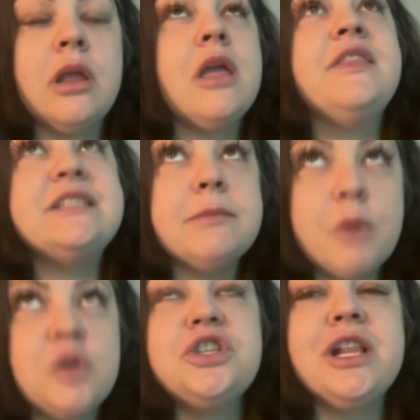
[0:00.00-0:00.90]
these
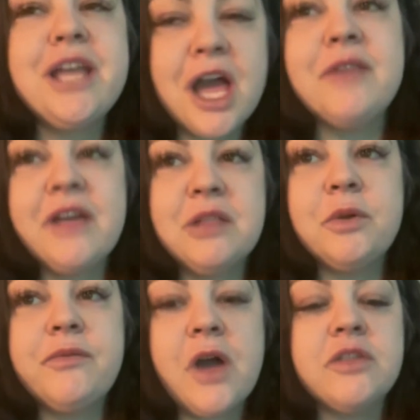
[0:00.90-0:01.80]
emotionally
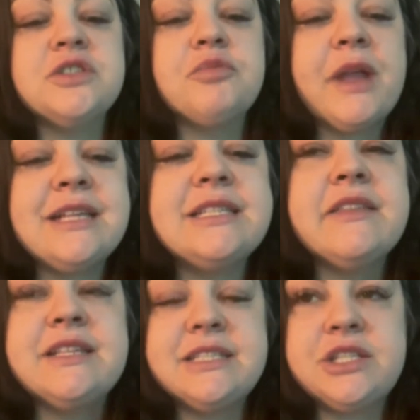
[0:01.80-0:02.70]
unavailable fathers
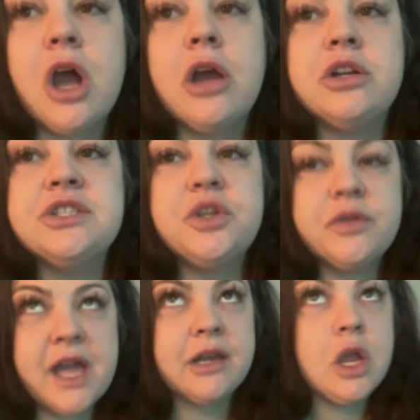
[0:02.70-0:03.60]
raising these daughters who
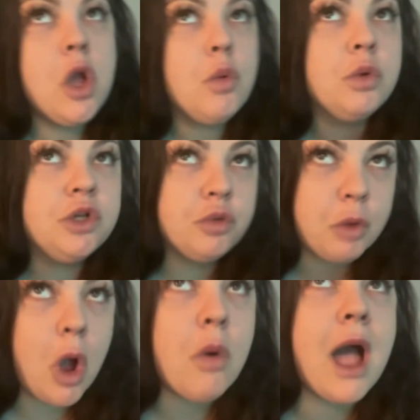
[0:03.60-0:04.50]
then would
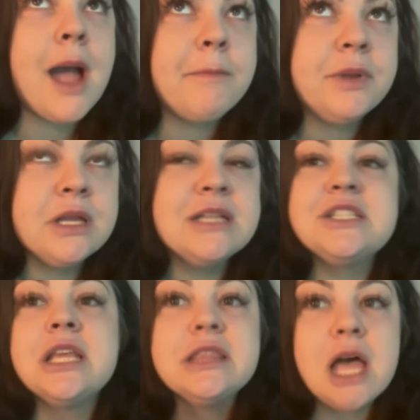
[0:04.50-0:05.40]
grow up
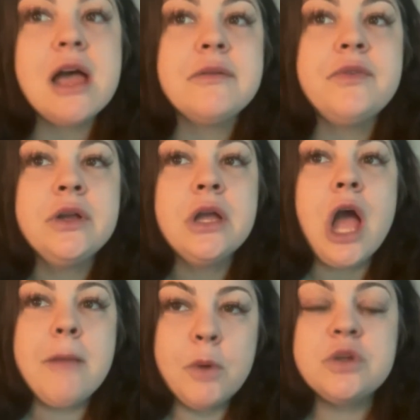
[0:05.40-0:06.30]
to love
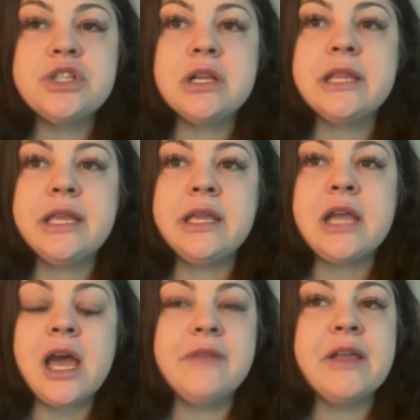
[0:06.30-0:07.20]

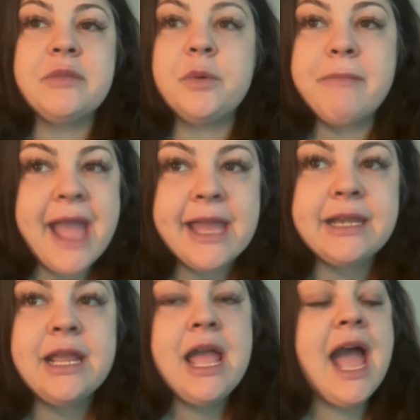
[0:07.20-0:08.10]
emotionally unavailable
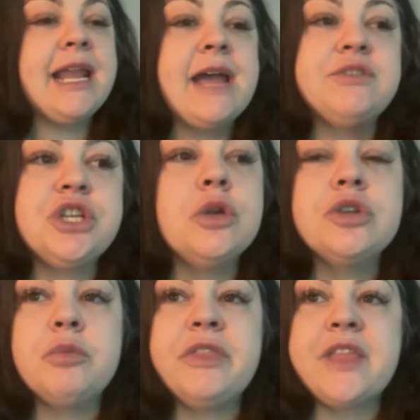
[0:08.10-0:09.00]
men and have
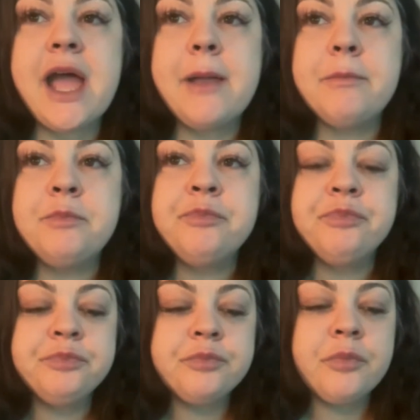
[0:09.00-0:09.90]
children with them.
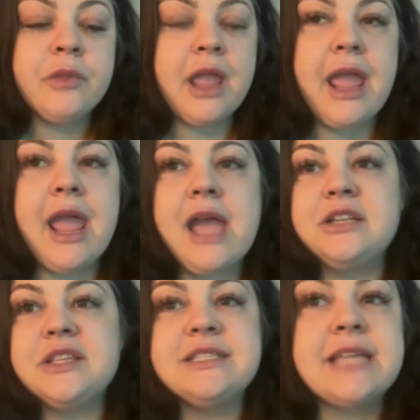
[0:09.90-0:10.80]

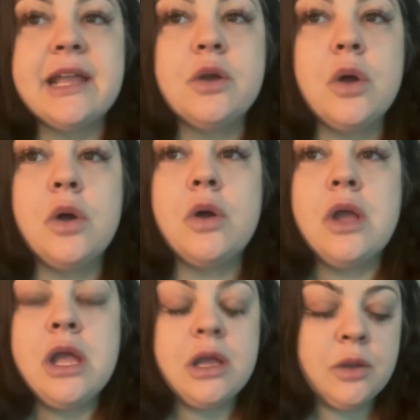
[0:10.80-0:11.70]
And the cycle
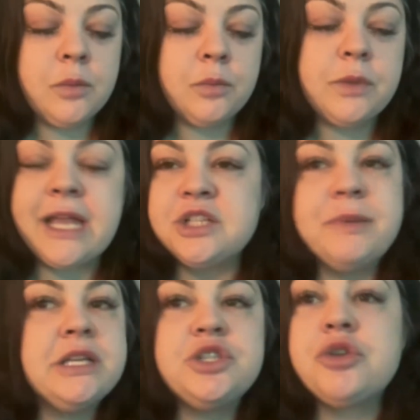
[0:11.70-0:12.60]
can
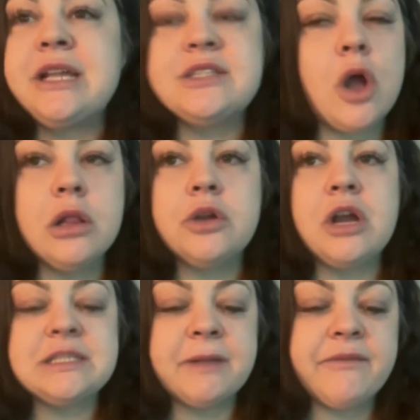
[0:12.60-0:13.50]
be traced all
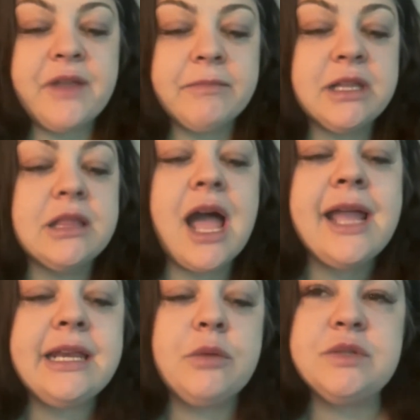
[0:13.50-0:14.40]
across my family
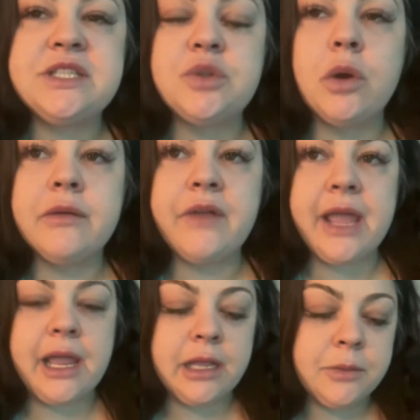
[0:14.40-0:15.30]
line. It was sort of
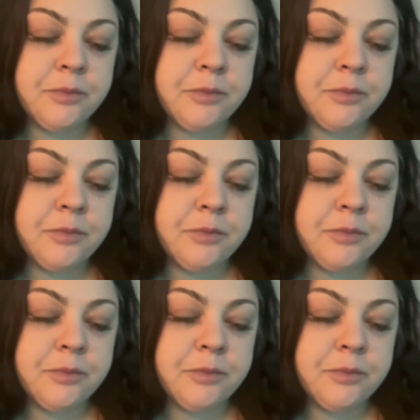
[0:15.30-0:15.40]
a